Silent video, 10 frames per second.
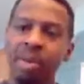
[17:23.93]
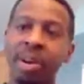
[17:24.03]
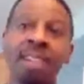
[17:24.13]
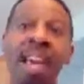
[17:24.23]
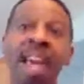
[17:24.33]

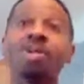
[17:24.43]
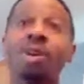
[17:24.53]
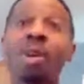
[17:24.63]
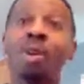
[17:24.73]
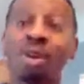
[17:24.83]
apparently has
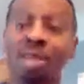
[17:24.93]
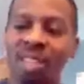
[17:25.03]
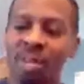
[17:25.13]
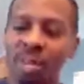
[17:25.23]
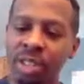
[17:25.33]
no holes
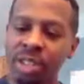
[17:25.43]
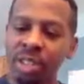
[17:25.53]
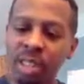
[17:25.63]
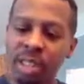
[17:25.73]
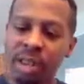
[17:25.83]
in it went straight
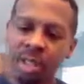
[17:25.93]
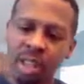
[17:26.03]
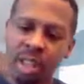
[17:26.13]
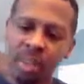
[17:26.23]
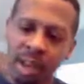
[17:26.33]
to the top.
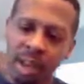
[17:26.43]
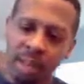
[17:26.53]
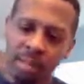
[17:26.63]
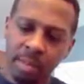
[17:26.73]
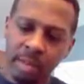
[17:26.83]
This other
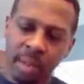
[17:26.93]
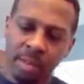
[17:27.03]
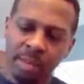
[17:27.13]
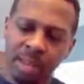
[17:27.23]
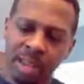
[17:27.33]
packet must
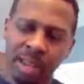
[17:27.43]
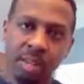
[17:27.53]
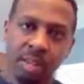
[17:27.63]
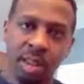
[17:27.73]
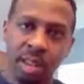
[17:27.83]
have some kind of
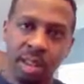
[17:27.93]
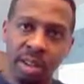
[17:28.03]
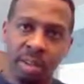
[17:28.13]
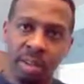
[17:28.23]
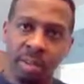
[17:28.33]
small
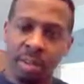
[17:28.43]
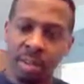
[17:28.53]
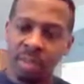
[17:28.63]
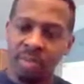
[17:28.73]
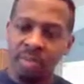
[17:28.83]
tear or rip
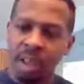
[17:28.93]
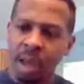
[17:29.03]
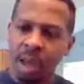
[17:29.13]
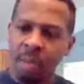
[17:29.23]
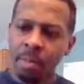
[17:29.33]
in it.
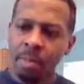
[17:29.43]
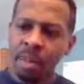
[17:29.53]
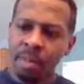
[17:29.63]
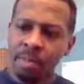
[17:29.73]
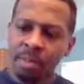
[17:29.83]

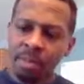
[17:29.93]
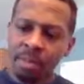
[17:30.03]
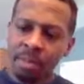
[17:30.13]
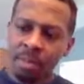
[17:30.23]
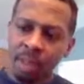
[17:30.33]
But
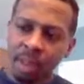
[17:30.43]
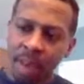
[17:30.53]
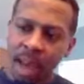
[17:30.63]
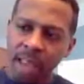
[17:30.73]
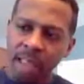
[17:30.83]
the
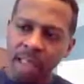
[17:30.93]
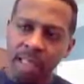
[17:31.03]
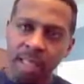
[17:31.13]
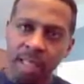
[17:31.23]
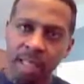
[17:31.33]
packet that's
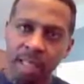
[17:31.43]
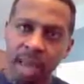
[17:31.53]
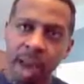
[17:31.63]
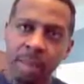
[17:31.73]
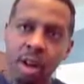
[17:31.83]
sitting at the
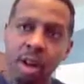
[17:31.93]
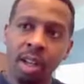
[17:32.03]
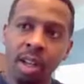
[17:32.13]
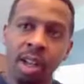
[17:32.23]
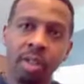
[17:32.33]
top,
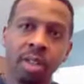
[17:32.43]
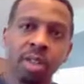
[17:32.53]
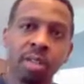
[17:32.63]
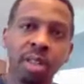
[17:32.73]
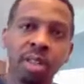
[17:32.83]
all I have to
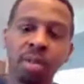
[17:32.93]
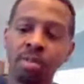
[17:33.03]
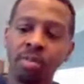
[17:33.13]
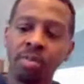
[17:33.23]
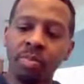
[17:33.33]
do
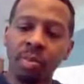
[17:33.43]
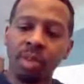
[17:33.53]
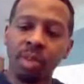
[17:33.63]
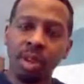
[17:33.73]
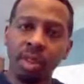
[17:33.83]
is
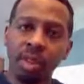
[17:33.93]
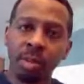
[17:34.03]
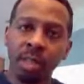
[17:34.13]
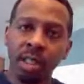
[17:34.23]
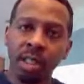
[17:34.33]
squeeze a little
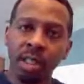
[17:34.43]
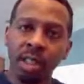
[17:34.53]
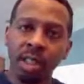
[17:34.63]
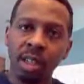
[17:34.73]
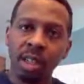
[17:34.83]
bit
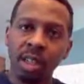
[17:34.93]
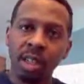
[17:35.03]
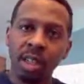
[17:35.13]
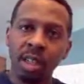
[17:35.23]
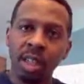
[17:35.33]
here,
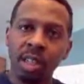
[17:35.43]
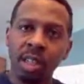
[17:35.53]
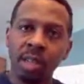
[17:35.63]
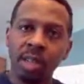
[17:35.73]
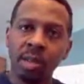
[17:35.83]
and it
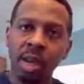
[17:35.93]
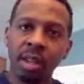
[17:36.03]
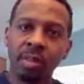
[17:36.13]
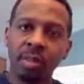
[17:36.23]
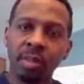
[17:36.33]
sinks to the
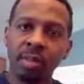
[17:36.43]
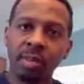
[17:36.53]
bottom.